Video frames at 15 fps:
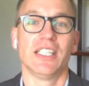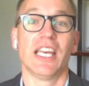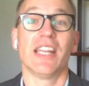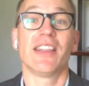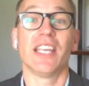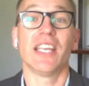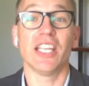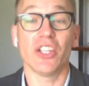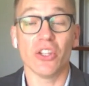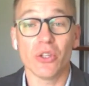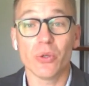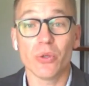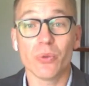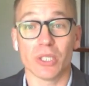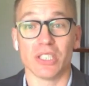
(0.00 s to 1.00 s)
And thank
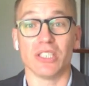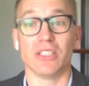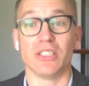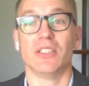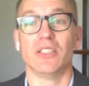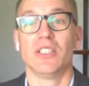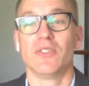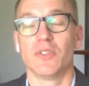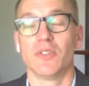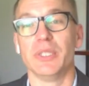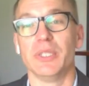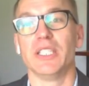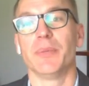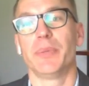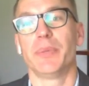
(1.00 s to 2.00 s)
you all for
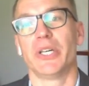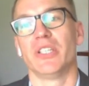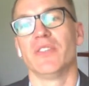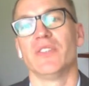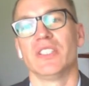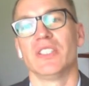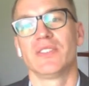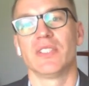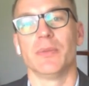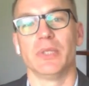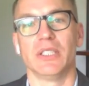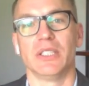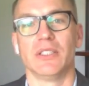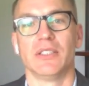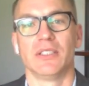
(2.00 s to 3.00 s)
being a part of this
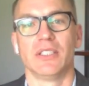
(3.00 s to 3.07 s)
summit.